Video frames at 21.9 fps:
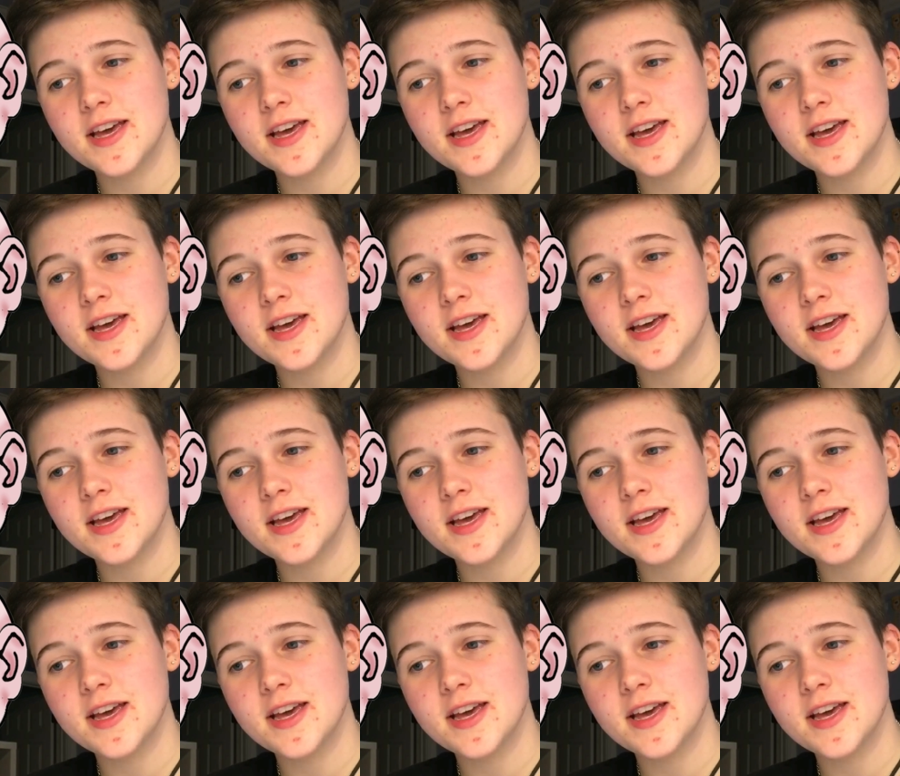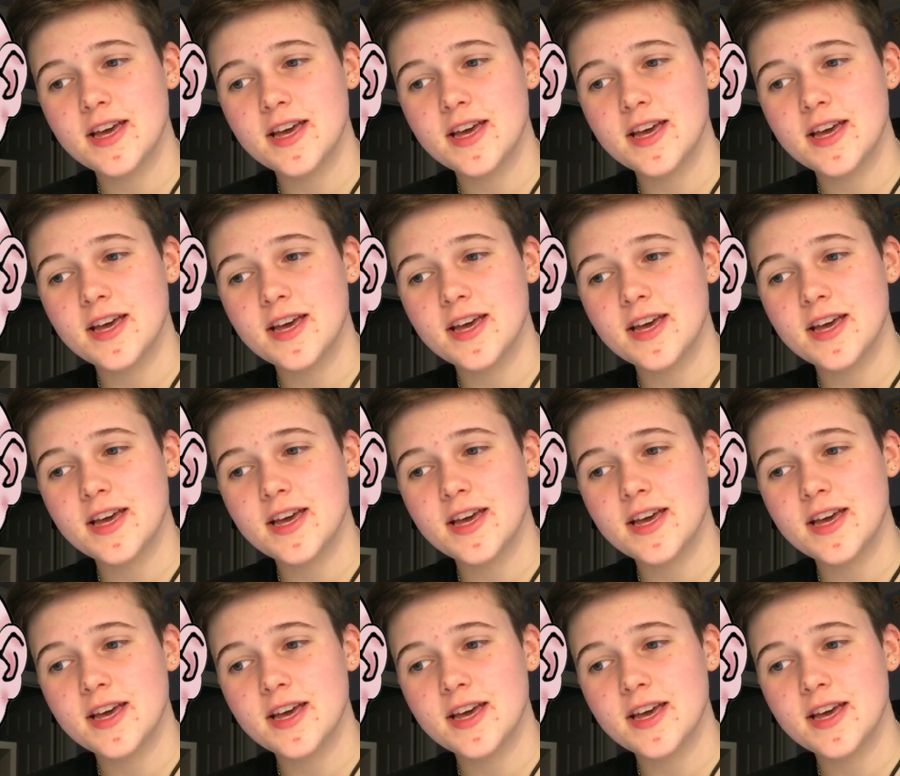That's not catering, that's
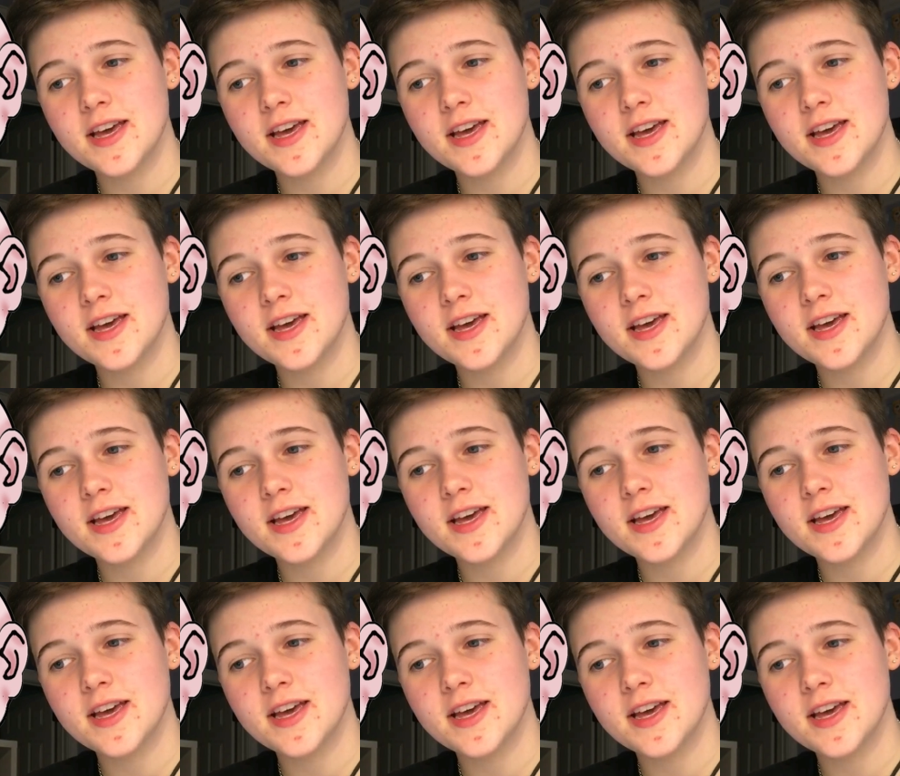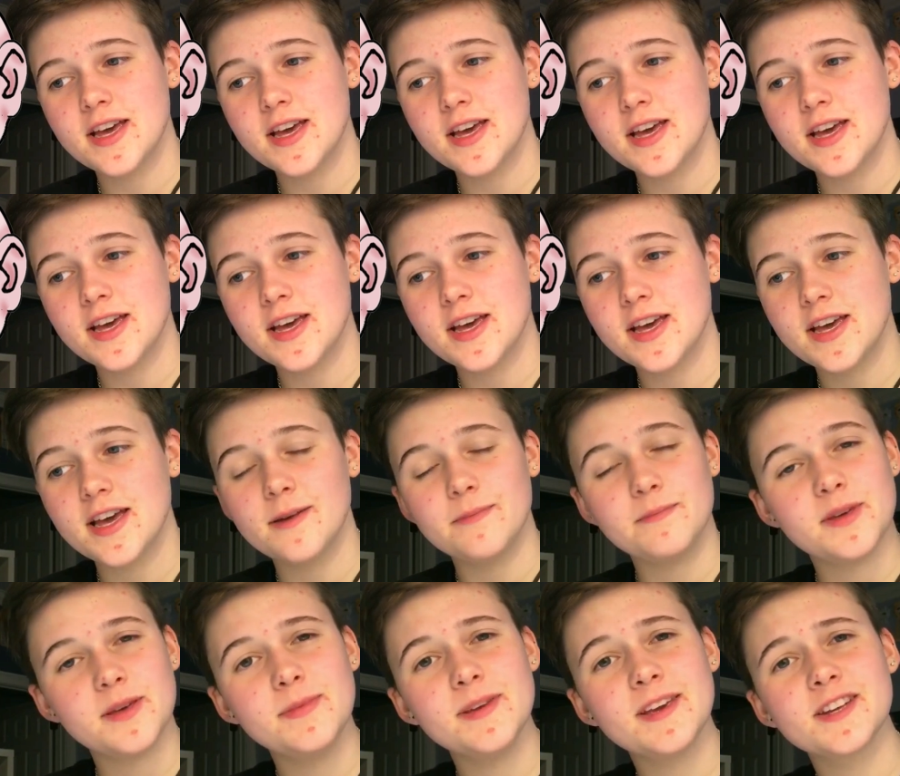taking the fucking piss.
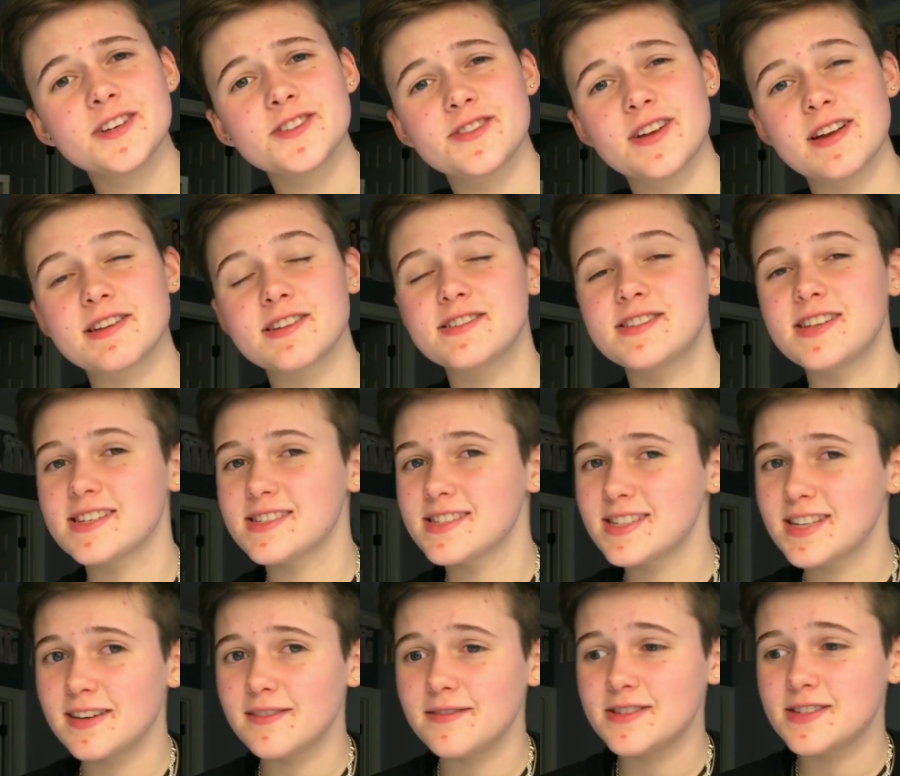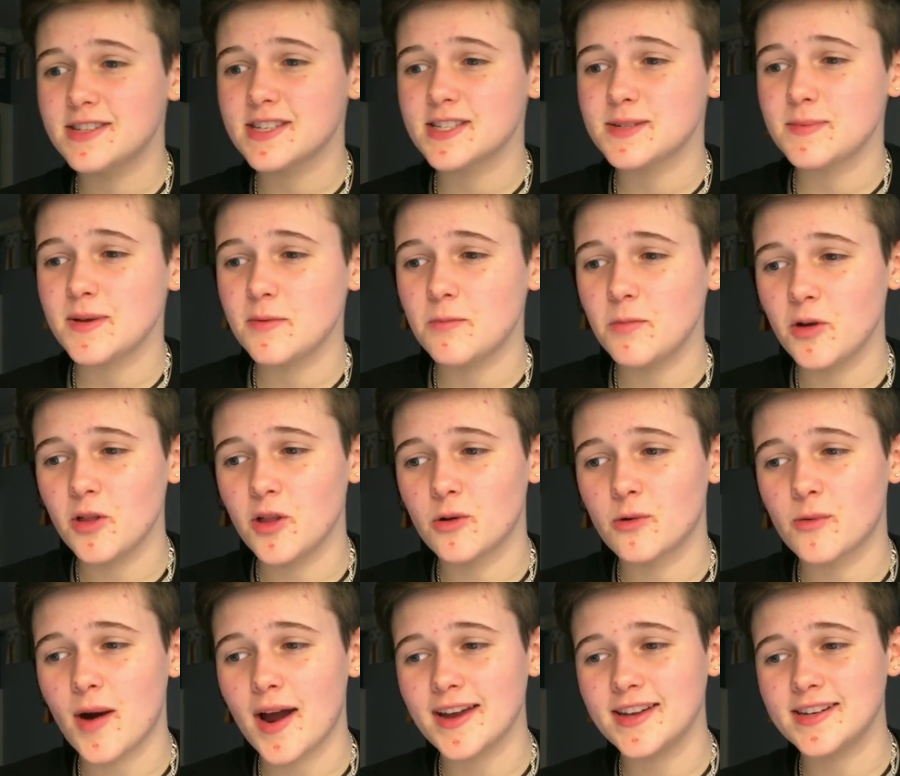Me being trans doesn't give cis people
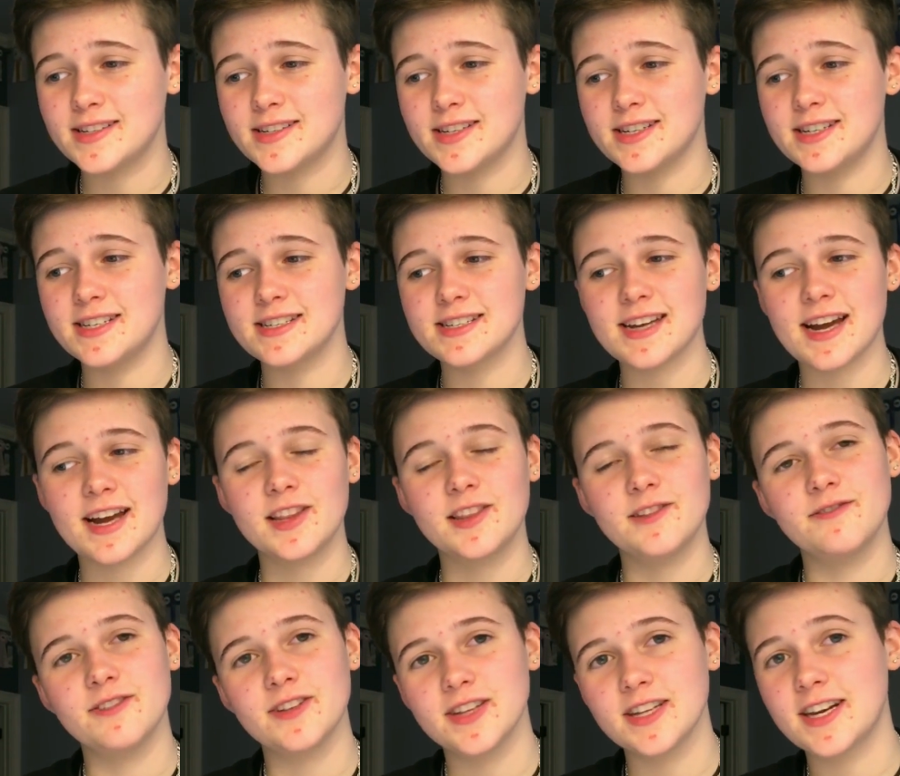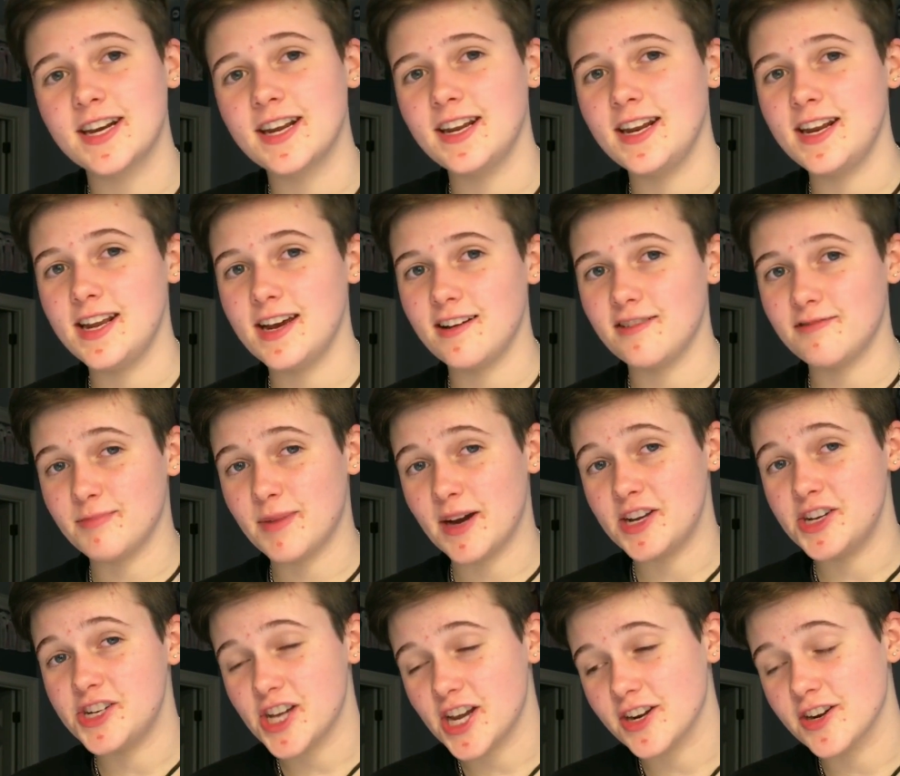the right to decide the validity of
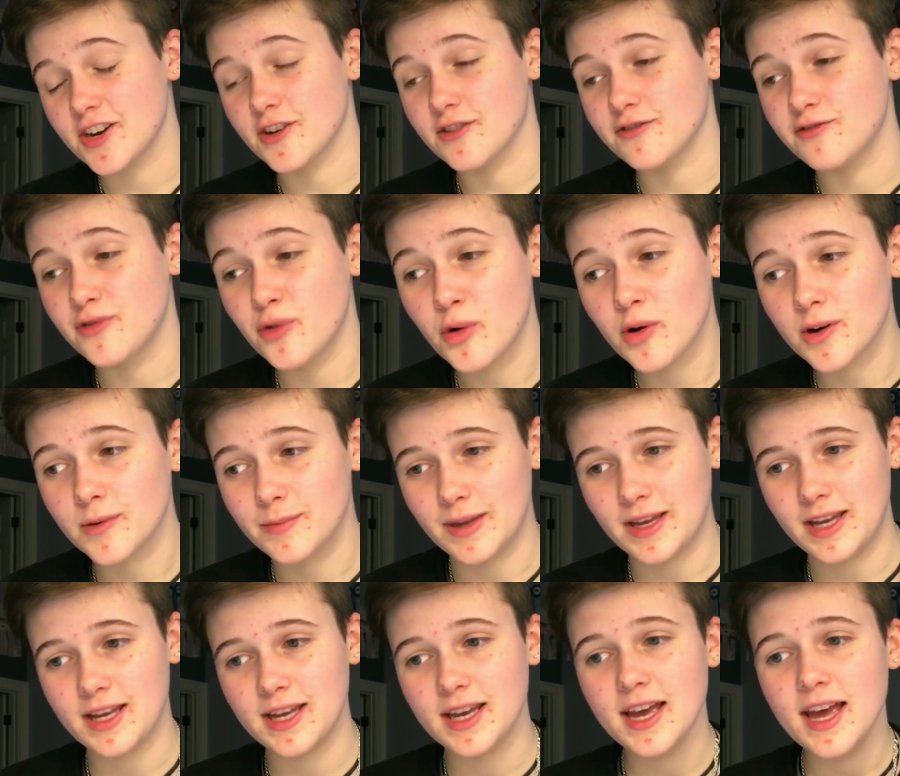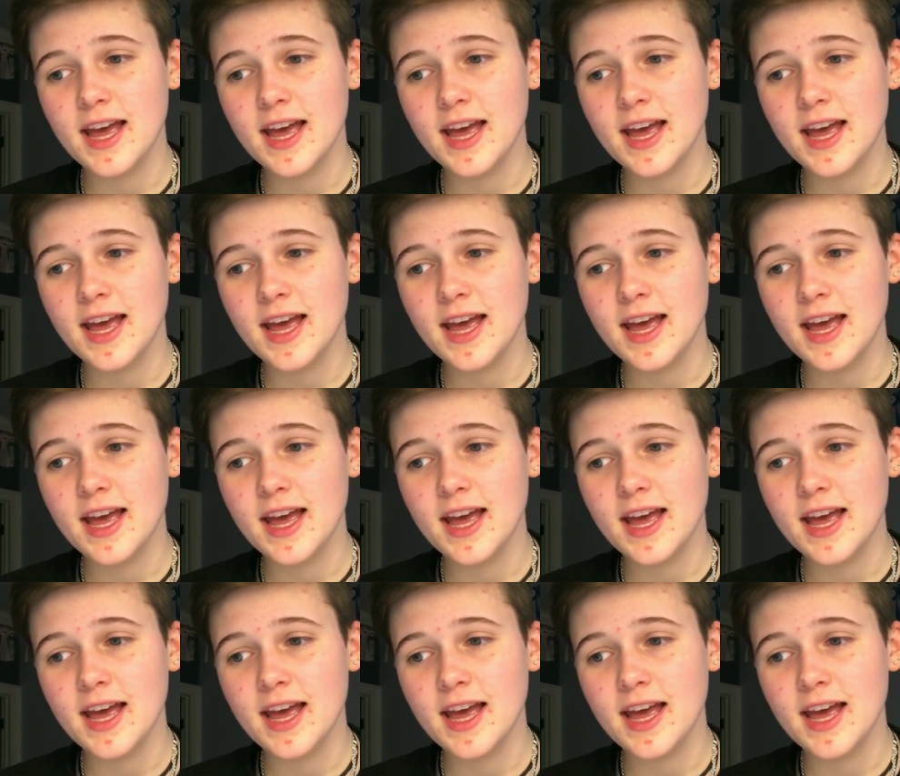my gender for me.